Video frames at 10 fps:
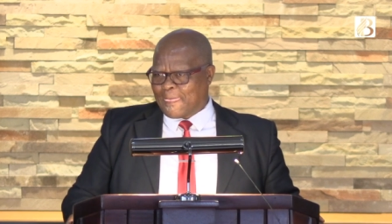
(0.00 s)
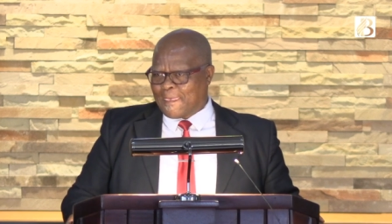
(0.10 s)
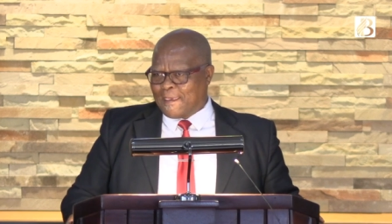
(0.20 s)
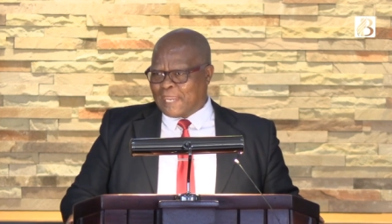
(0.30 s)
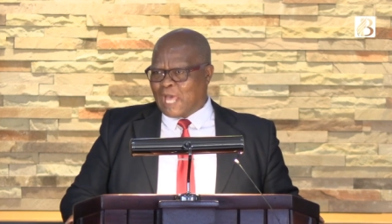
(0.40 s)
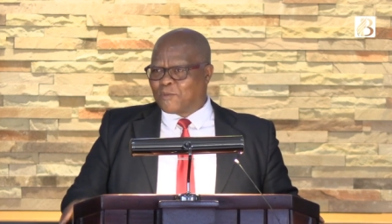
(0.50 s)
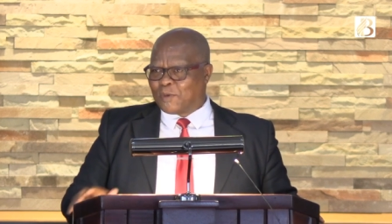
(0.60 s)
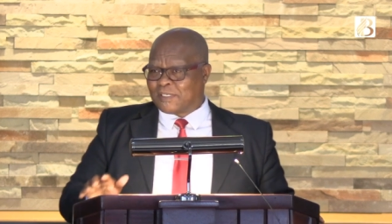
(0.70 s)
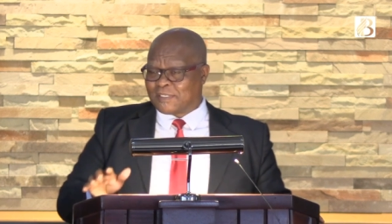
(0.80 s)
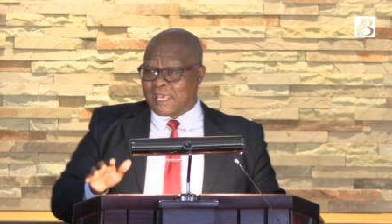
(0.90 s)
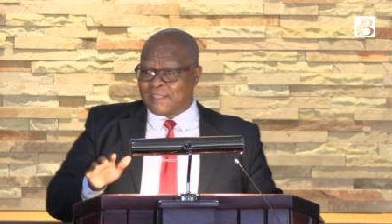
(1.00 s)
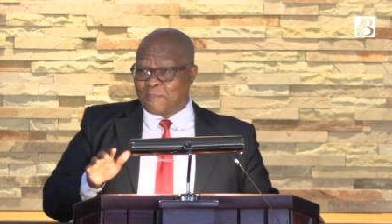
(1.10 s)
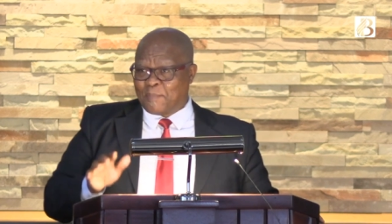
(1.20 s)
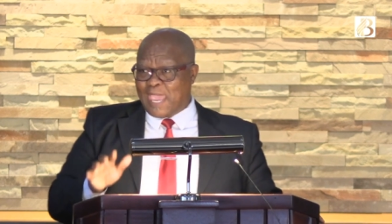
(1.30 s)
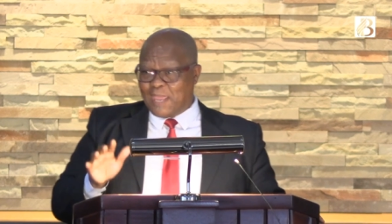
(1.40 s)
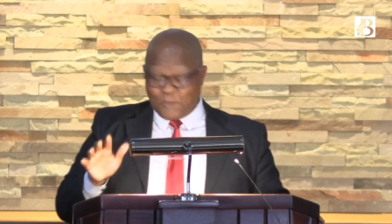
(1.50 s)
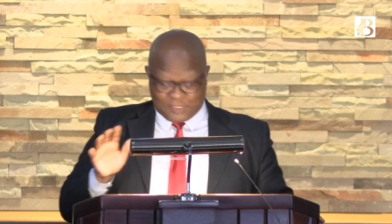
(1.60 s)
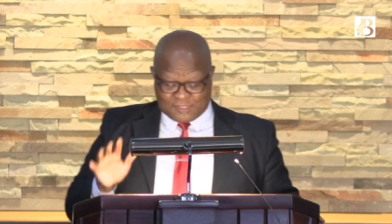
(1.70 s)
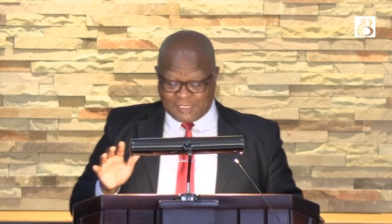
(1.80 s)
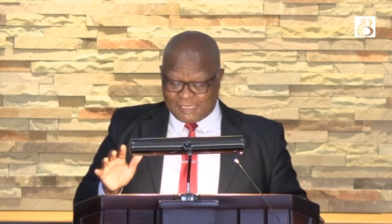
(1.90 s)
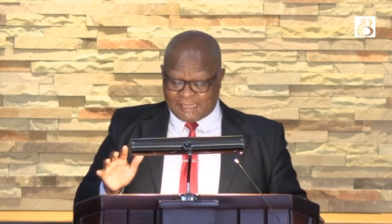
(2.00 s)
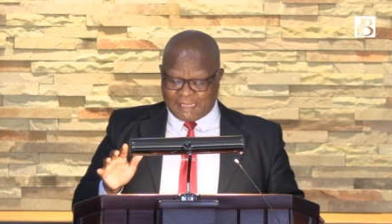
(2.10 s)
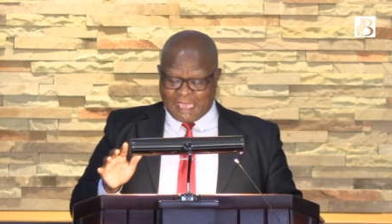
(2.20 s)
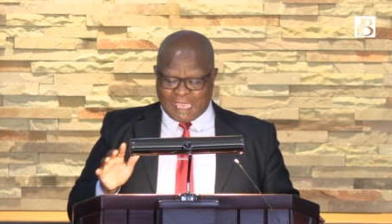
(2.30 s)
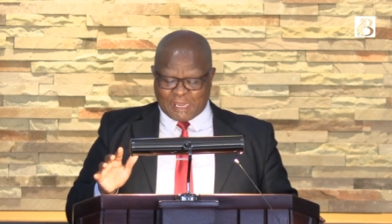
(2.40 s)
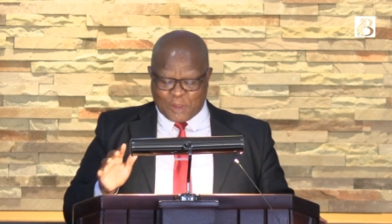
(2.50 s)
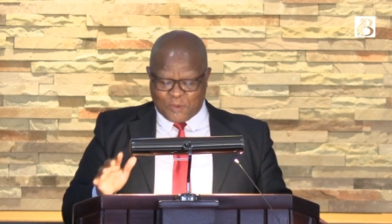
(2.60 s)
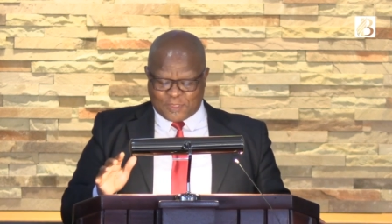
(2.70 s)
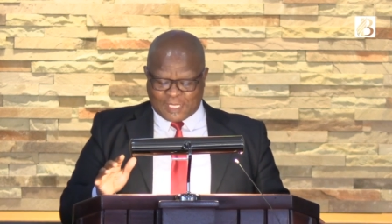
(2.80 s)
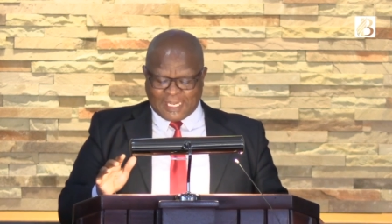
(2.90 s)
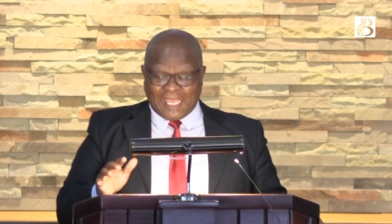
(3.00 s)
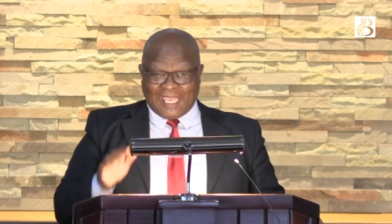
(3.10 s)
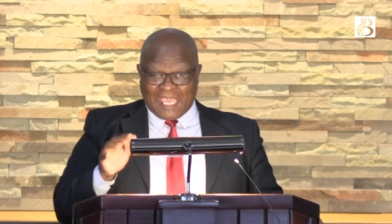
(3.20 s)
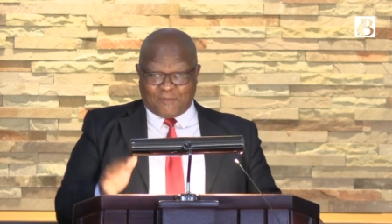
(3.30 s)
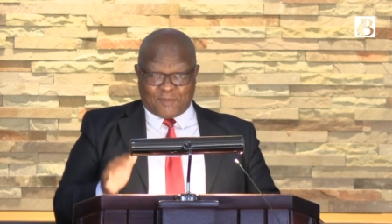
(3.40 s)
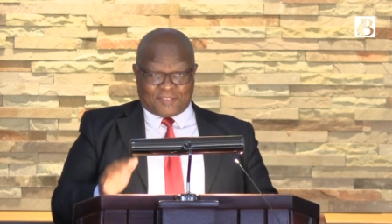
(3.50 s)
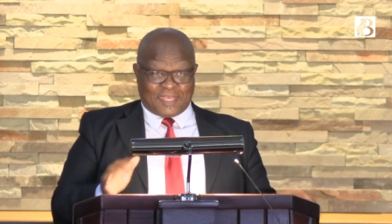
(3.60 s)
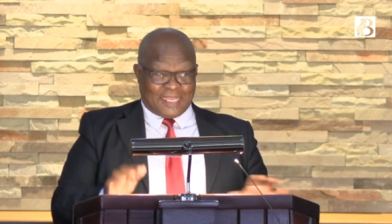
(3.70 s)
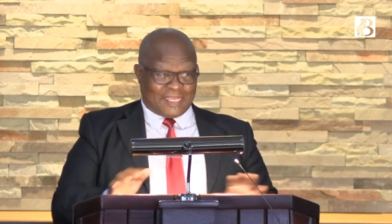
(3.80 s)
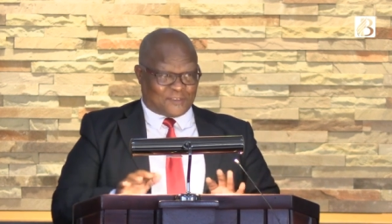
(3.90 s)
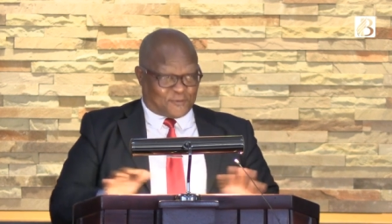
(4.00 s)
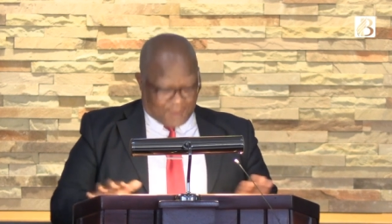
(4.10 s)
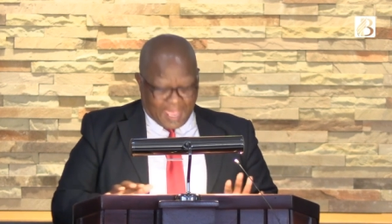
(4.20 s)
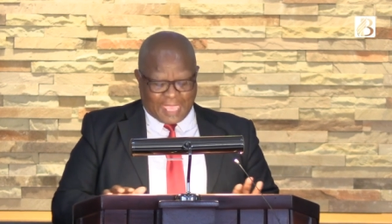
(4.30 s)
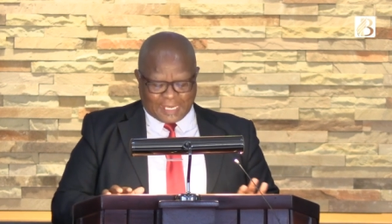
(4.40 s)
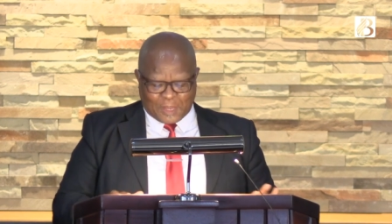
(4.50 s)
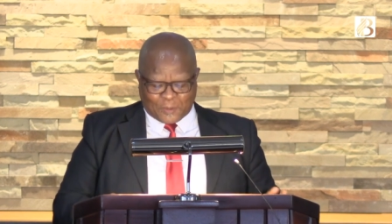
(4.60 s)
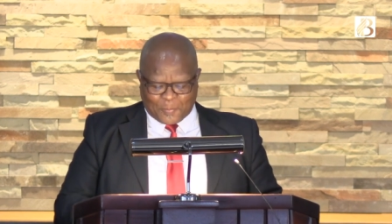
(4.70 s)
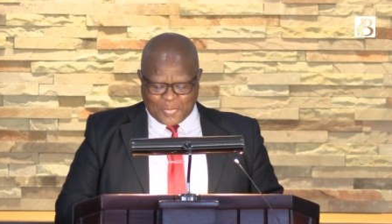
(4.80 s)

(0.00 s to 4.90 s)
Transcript: In other words, the man was sitting there and know that everything is fine now.